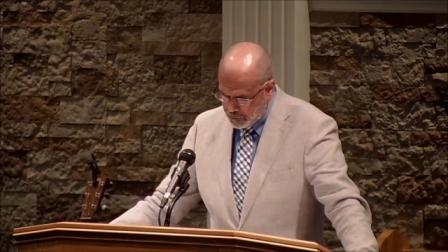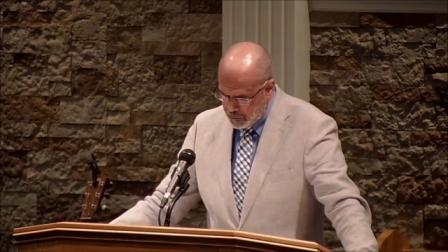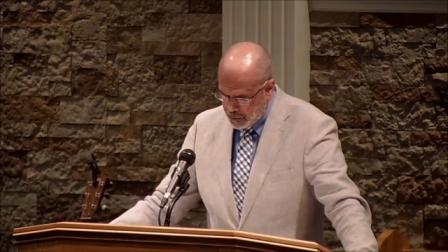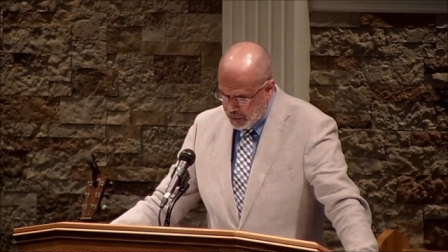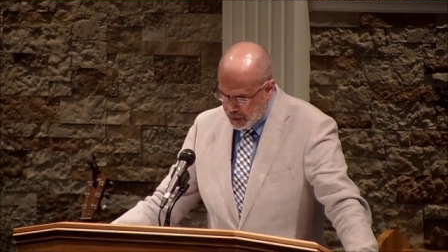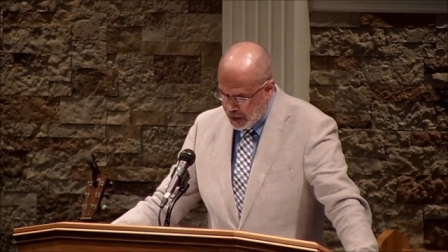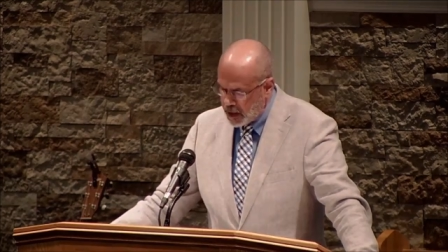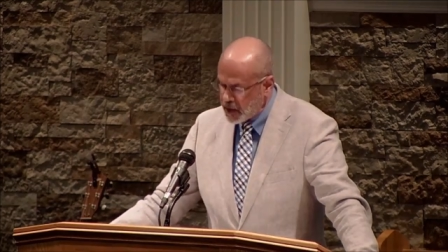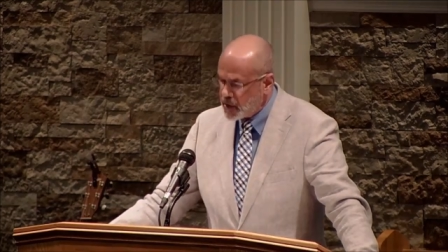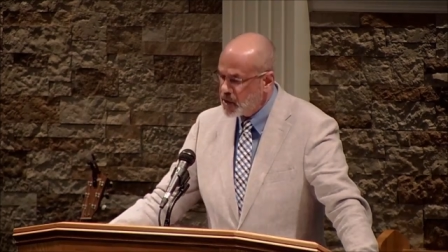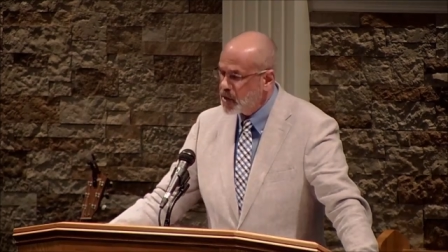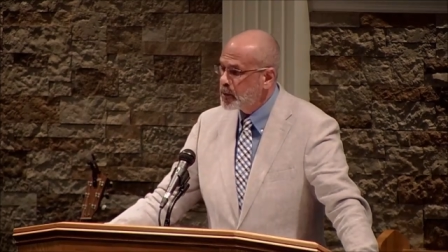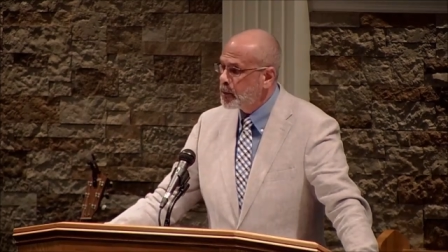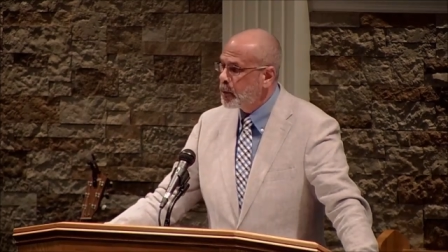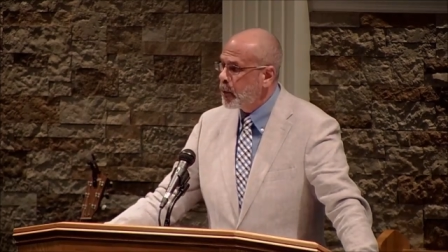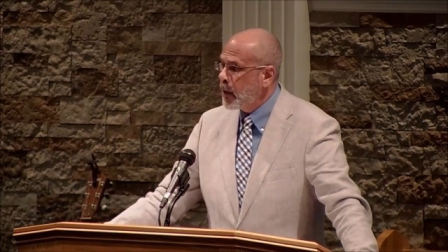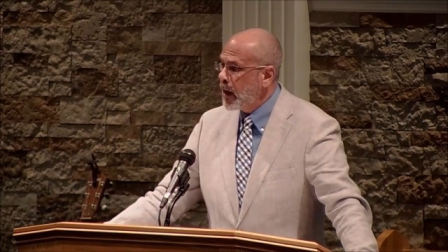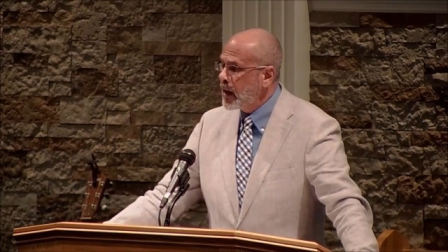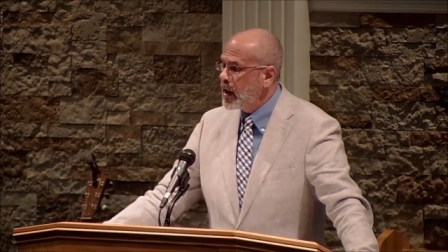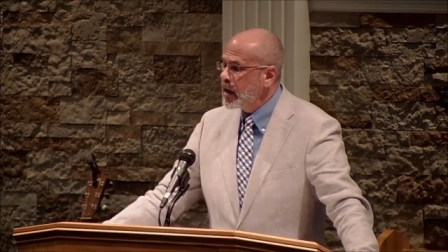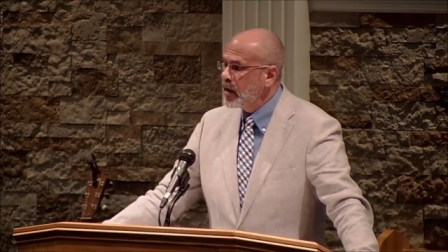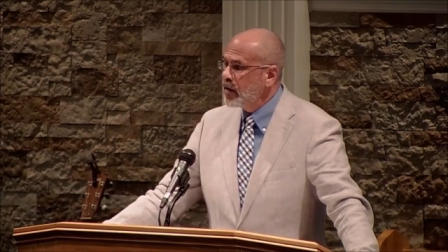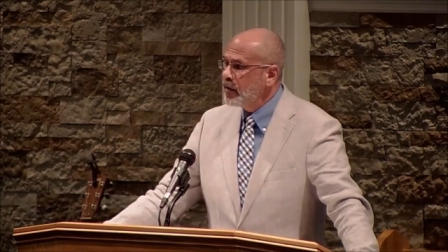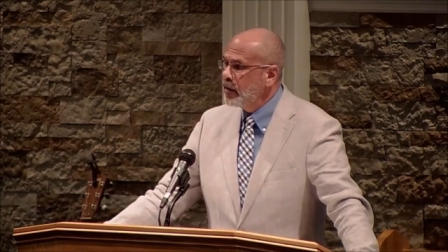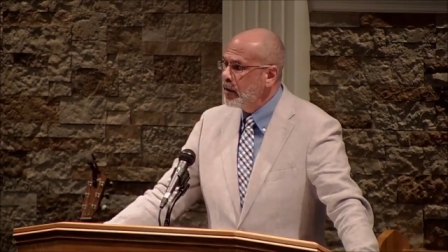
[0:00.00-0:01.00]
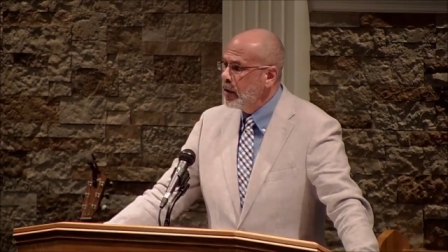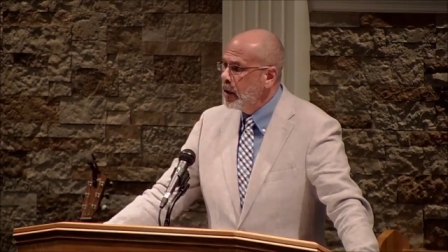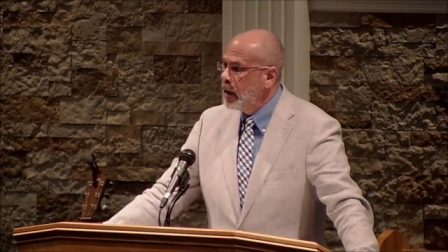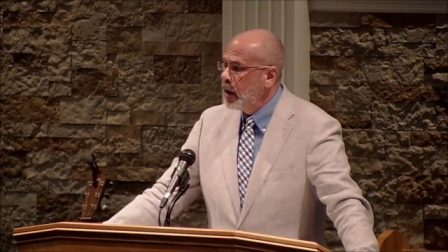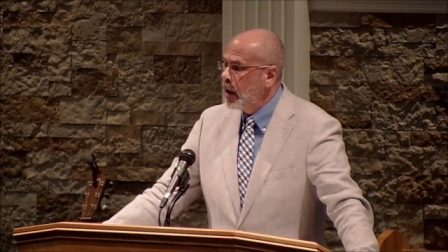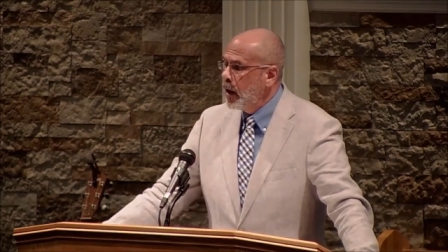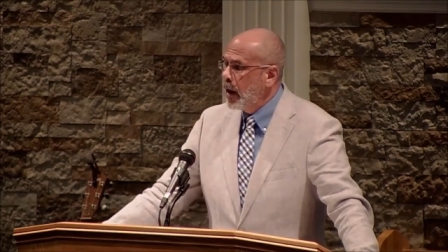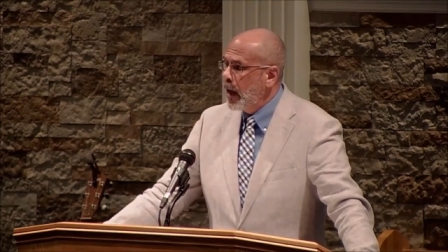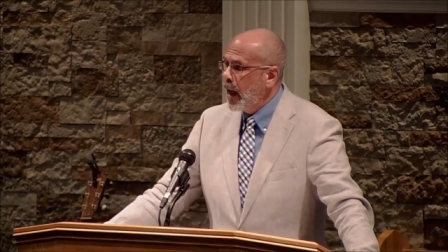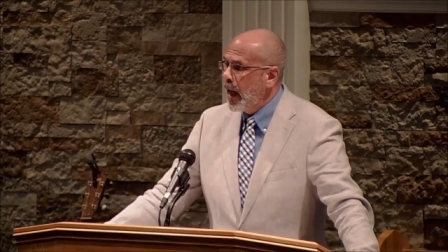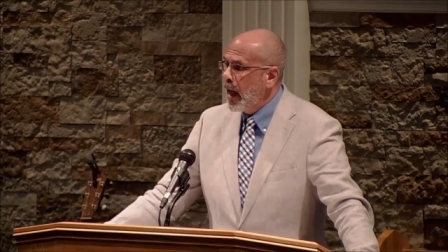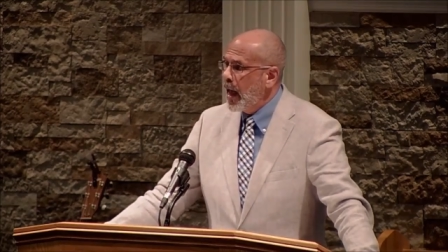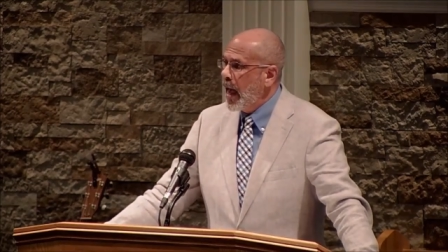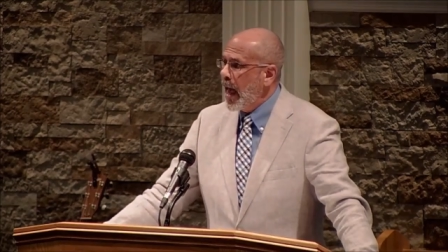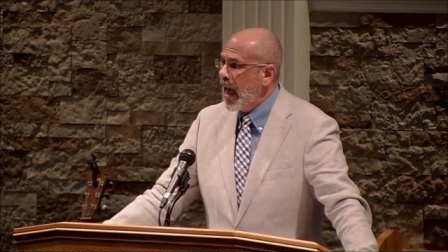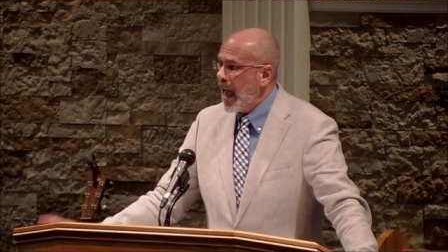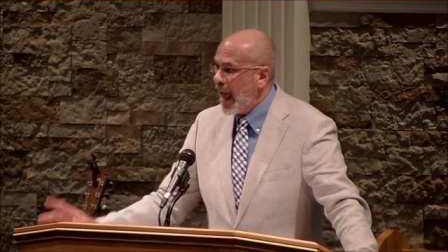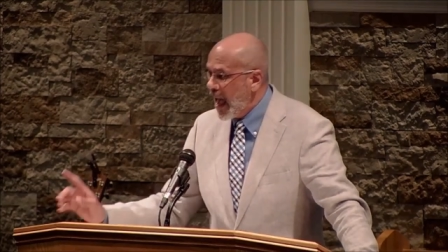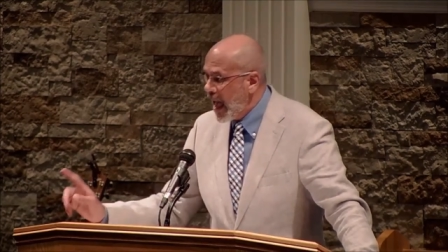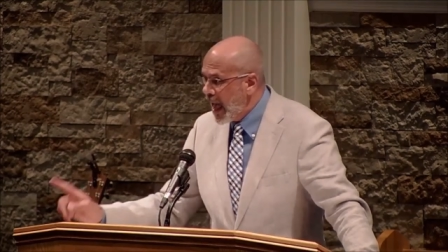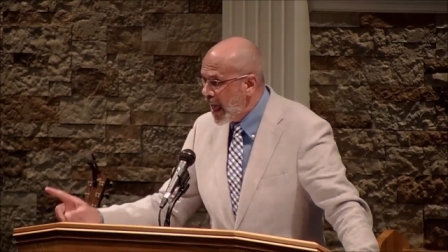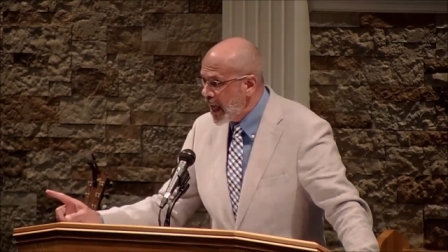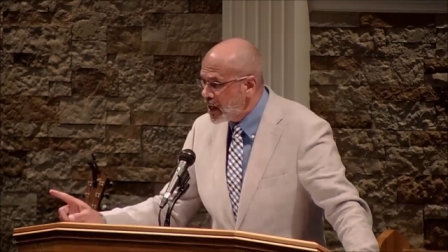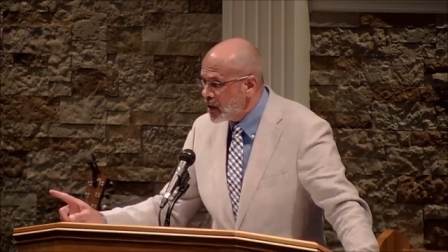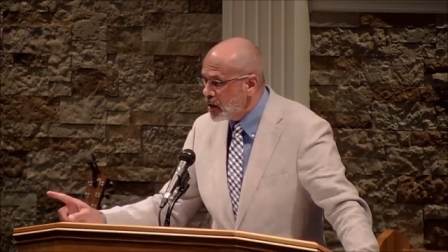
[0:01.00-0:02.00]
and spreading
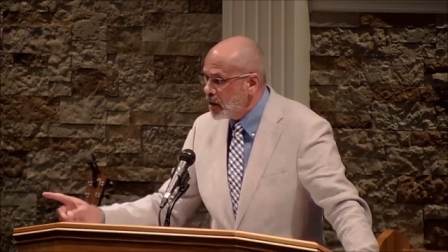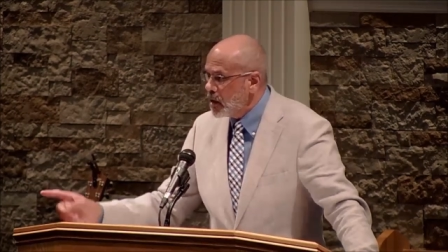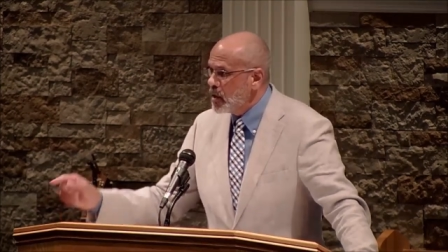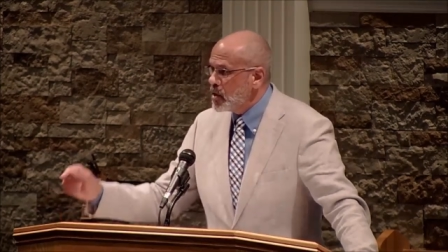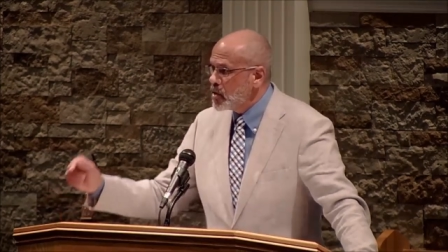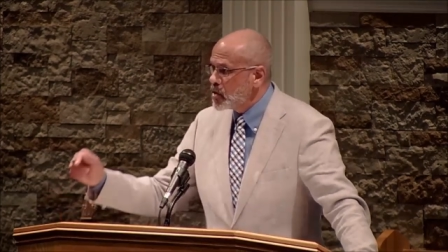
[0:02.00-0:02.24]
and